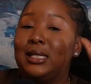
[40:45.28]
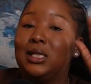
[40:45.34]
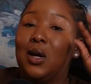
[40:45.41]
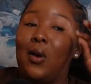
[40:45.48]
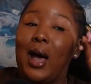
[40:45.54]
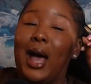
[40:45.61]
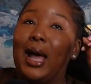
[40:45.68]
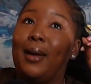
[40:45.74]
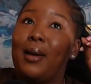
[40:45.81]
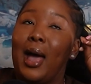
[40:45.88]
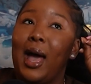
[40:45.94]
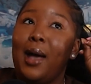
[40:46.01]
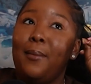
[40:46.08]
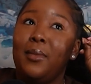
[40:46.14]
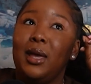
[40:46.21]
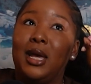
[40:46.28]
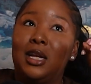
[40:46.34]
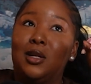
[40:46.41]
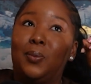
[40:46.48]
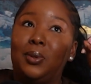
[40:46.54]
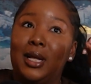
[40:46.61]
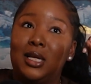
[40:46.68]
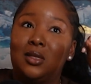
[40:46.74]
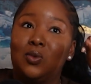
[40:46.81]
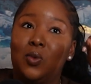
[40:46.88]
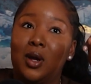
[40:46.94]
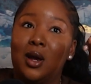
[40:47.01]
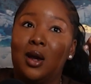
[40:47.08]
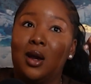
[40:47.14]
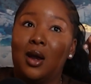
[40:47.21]
And so I'm in a place
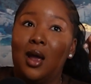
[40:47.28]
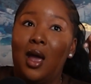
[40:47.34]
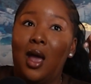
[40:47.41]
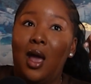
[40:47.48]
where